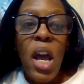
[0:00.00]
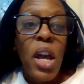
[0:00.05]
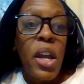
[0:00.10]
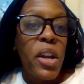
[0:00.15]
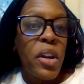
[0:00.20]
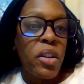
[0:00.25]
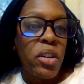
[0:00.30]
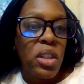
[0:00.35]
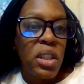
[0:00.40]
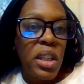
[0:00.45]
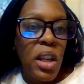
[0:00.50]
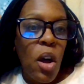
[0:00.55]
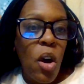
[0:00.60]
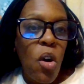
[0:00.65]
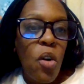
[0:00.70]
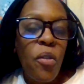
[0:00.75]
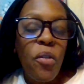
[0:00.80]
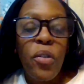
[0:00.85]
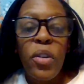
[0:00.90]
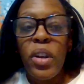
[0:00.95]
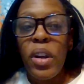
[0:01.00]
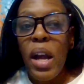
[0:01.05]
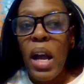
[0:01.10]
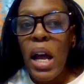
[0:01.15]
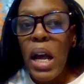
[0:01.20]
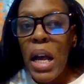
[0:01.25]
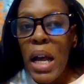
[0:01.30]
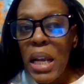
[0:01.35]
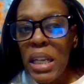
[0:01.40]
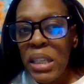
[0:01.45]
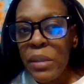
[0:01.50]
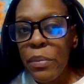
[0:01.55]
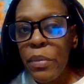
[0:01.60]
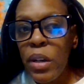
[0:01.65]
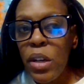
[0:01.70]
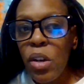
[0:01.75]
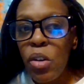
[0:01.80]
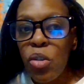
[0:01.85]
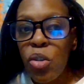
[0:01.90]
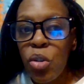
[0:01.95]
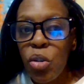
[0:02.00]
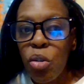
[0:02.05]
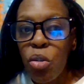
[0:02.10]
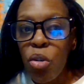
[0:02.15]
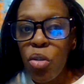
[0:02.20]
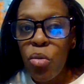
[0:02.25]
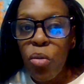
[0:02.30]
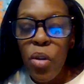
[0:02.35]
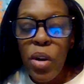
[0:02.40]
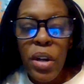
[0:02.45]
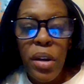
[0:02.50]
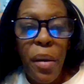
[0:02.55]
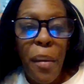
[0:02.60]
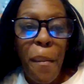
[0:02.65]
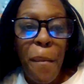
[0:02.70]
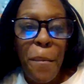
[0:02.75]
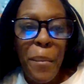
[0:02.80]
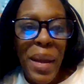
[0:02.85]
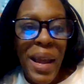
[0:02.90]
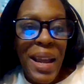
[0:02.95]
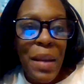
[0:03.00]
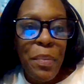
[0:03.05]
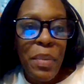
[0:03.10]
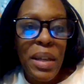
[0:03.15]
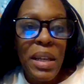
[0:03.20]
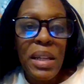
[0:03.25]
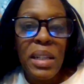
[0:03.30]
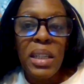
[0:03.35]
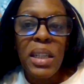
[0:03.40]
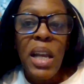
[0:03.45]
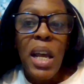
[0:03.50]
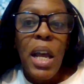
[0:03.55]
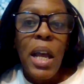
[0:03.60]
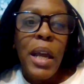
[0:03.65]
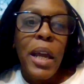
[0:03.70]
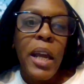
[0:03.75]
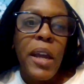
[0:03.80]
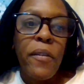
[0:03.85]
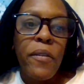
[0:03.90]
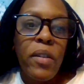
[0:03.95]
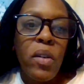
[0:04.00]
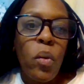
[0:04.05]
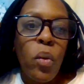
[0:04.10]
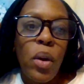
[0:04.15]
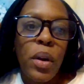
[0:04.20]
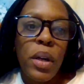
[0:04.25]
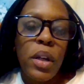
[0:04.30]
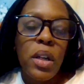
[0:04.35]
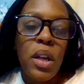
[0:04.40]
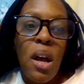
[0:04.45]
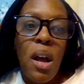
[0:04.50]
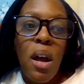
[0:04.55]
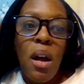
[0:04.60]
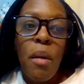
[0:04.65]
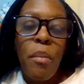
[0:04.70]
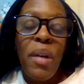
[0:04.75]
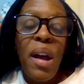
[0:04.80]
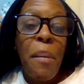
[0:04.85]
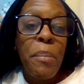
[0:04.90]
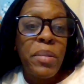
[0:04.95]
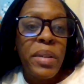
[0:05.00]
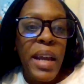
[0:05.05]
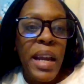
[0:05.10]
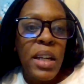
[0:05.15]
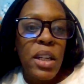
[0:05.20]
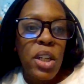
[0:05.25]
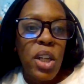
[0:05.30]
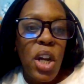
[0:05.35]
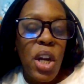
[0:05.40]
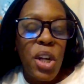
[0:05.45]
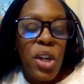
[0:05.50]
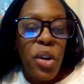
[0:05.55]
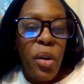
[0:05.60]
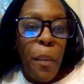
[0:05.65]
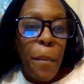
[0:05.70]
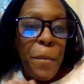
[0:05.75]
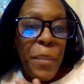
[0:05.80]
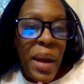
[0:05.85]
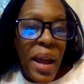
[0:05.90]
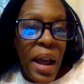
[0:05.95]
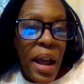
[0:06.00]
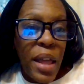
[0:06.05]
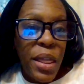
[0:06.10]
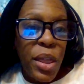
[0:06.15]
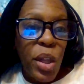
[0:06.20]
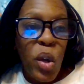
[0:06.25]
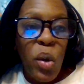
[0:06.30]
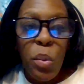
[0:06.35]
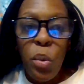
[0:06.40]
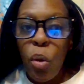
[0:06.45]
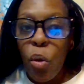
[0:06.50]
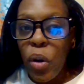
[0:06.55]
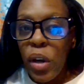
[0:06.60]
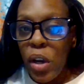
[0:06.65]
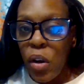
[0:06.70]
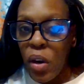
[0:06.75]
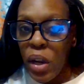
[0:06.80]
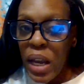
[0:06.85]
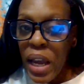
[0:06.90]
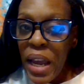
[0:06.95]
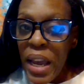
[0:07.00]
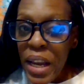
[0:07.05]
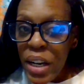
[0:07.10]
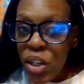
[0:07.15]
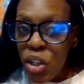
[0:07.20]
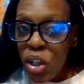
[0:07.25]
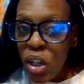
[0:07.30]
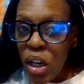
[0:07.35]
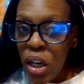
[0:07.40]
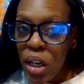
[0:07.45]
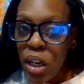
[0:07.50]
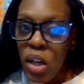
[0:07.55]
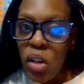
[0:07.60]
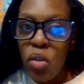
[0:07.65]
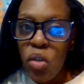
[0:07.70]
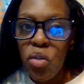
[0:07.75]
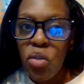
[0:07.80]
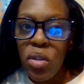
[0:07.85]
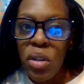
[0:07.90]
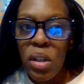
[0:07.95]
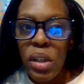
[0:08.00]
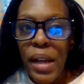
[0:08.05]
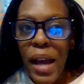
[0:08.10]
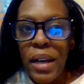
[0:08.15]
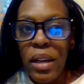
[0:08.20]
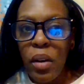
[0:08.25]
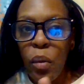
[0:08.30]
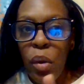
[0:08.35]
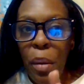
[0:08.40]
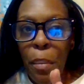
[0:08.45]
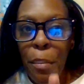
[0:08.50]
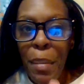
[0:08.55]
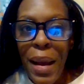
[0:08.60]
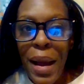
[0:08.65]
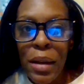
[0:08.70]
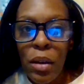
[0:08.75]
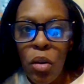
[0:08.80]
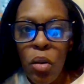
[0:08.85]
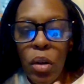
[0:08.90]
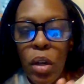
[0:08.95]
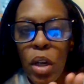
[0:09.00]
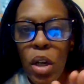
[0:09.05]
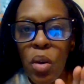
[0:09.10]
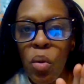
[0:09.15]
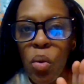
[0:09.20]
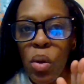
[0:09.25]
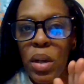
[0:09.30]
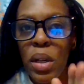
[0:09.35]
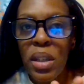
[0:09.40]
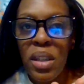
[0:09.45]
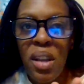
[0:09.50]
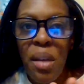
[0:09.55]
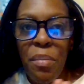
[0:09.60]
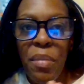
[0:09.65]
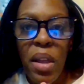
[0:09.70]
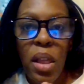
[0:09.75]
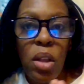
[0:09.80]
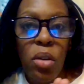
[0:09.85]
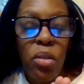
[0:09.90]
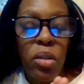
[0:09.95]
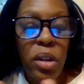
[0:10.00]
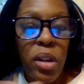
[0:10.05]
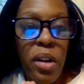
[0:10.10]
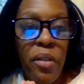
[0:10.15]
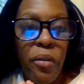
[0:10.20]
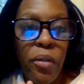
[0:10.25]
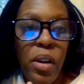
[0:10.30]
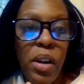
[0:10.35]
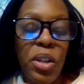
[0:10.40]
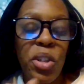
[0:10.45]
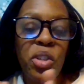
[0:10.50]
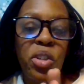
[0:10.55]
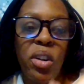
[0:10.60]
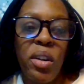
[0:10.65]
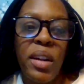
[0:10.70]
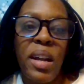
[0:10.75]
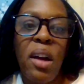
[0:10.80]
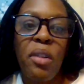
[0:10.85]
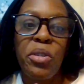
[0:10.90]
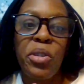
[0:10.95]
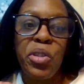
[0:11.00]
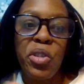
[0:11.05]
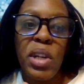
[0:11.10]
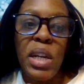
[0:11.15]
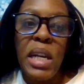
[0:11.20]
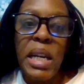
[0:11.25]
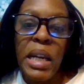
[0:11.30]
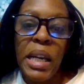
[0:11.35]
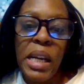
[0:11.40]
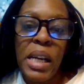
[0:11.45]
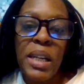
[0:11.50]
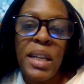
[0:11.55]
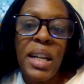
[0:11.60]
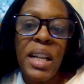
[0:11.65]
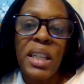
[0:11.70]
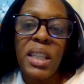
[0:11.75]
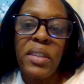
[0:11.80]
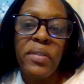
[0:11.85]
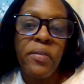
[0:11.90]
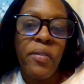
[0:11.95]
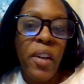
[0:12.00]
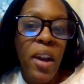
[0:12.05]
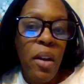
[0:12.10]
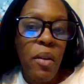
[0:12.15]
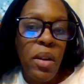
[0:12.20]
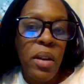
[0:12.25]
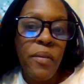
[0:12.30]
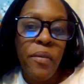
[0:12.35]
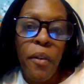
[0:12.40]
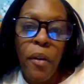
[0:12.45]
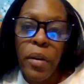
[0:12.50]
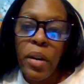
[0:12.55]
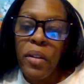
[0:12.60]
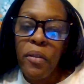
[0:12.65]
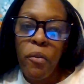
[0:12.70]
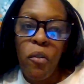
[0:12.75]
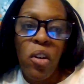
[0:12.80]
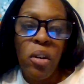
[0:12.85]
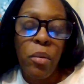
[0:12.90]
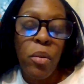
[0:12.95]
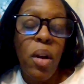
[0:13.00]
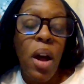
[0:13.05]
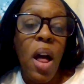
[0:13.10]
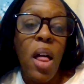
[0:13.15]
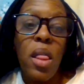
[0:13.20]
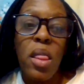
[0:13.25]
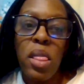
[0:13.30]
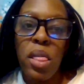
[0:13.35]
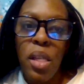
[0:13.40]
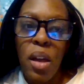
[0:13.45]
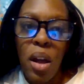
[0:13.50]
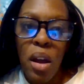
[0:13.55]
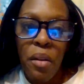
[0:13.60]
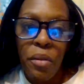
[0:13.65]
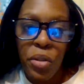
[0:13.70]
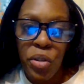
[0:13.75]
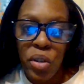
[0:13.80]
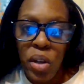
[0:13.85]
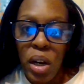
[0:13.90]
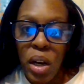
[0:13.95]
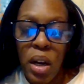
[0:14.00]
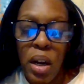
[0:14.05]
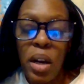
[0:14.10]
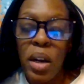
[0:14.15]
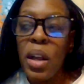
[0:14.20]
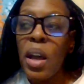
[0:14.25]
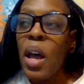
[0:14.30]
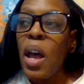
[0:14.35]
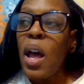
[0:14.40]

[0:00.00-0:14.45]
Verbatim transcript: yourself, your husband, your children, your babies. If you want to um, update in your bathroom or in your kitchen and you just got to remodel, you wanted something a little different, check out Shein. It's very, very affordable. I love Shein.